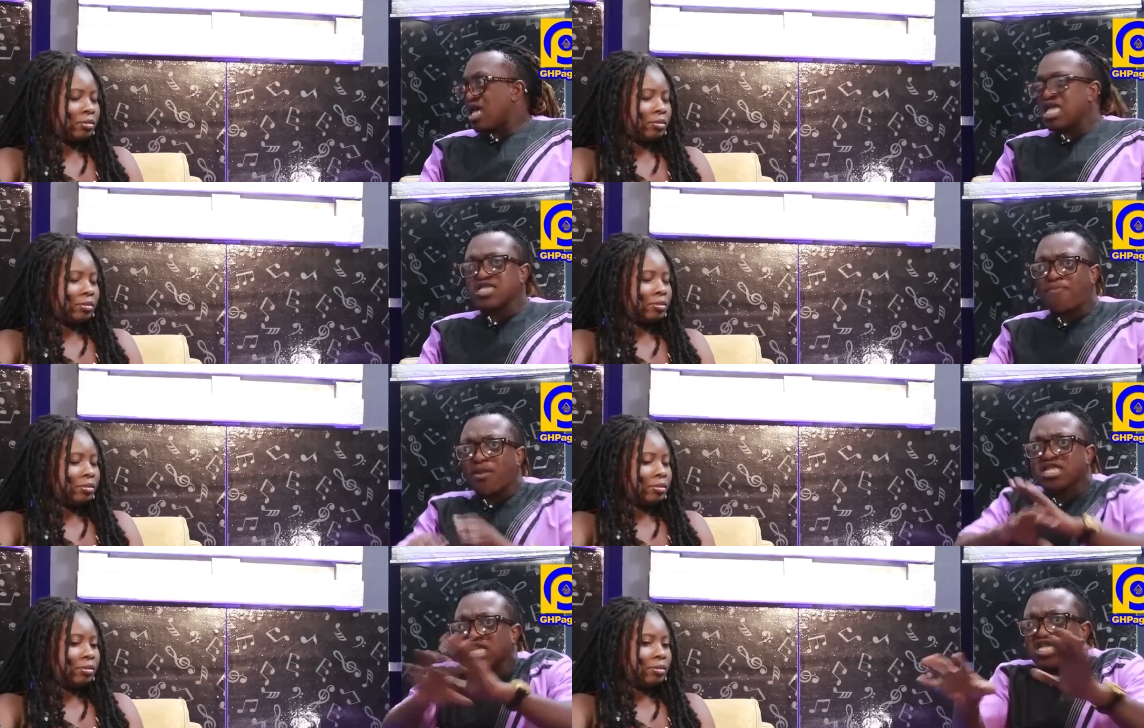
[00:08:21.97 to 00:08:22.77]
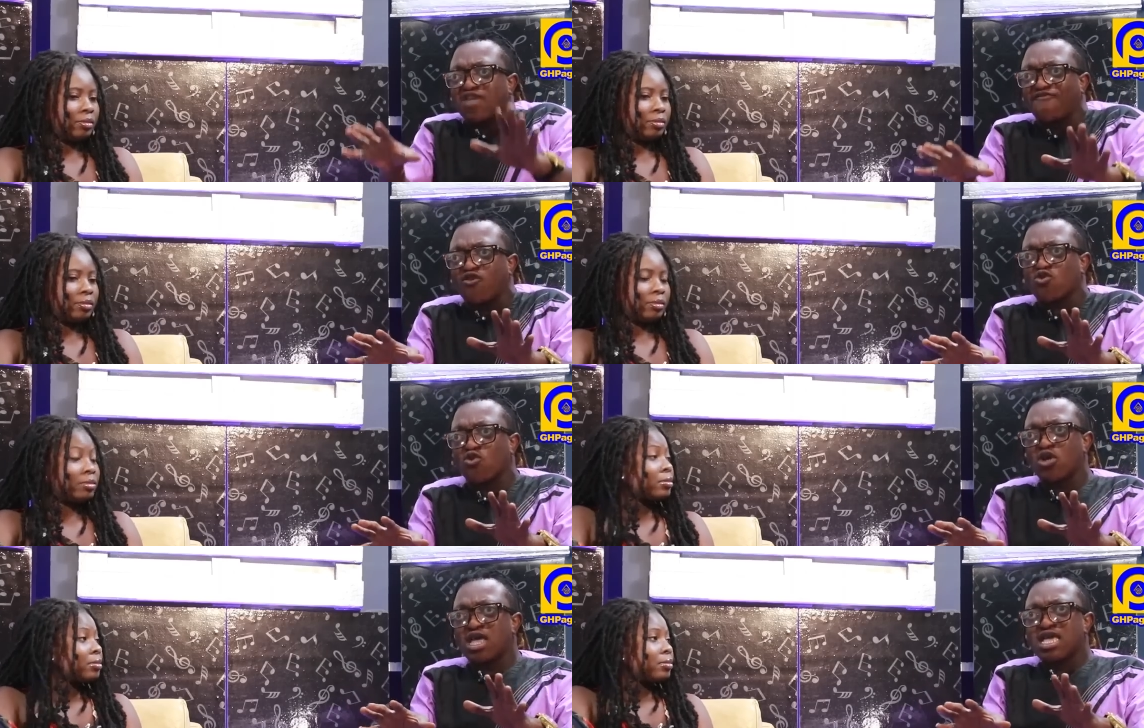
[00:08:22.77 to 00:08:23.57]
Speaker 1: And to politician
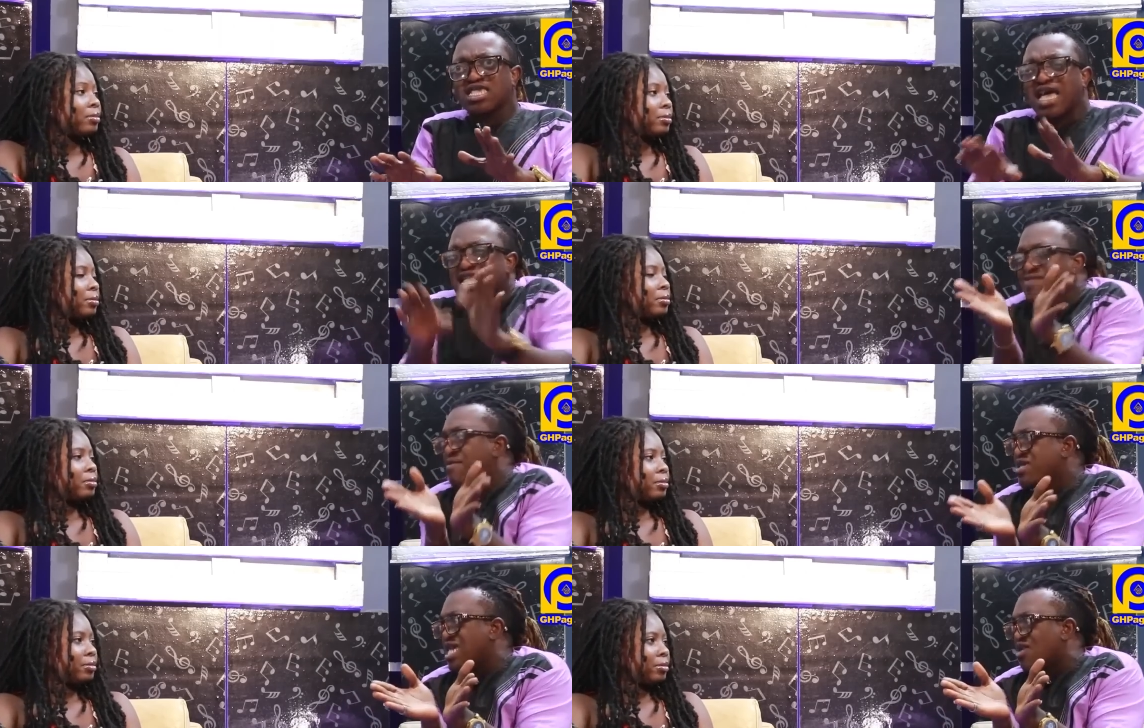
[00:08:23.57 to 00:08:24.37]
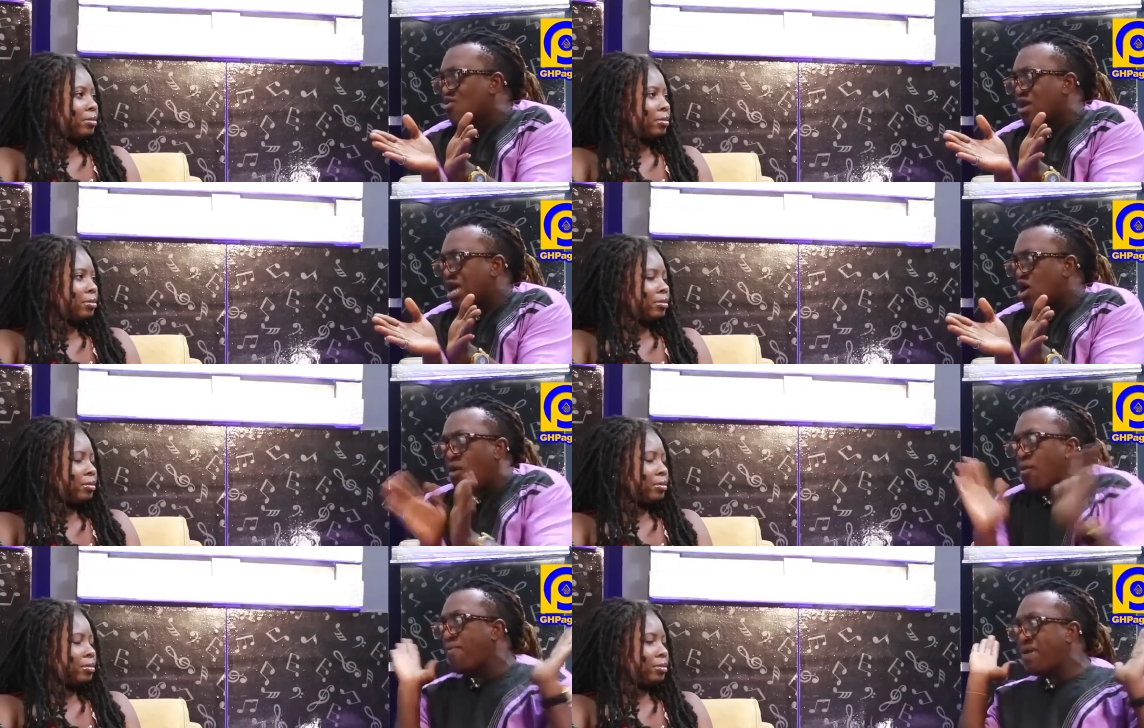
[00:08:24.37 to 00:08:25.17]
follow, Sandy Mabiseno, a
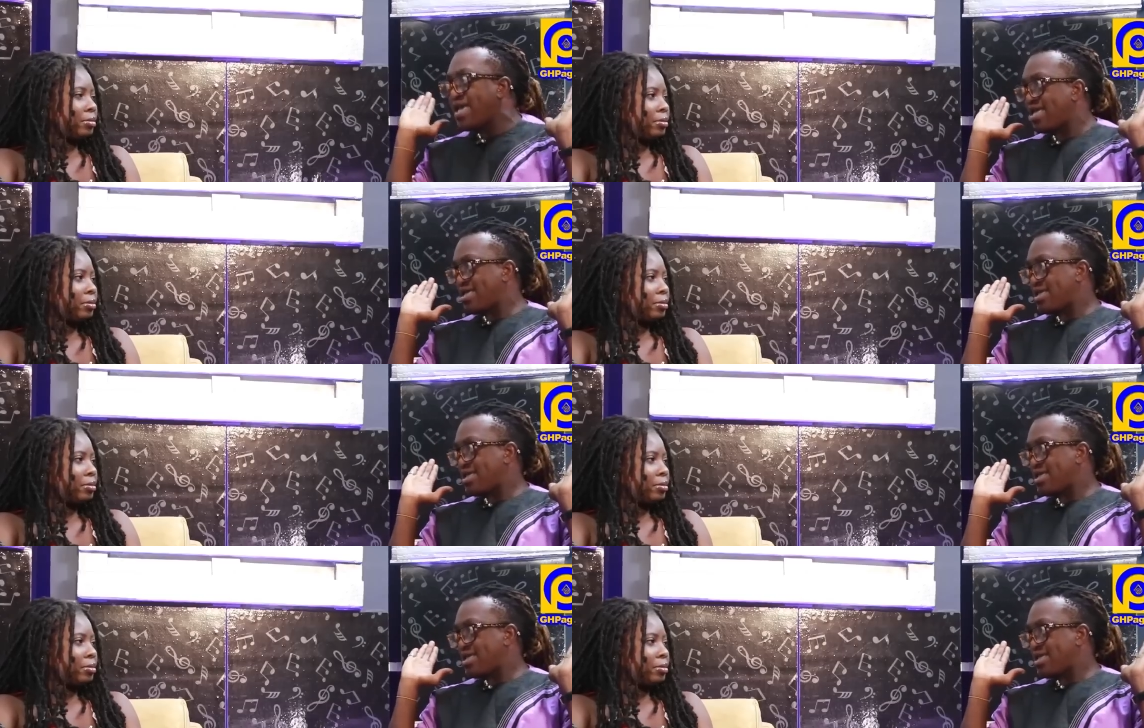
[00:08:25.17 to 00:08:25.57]
moon pet.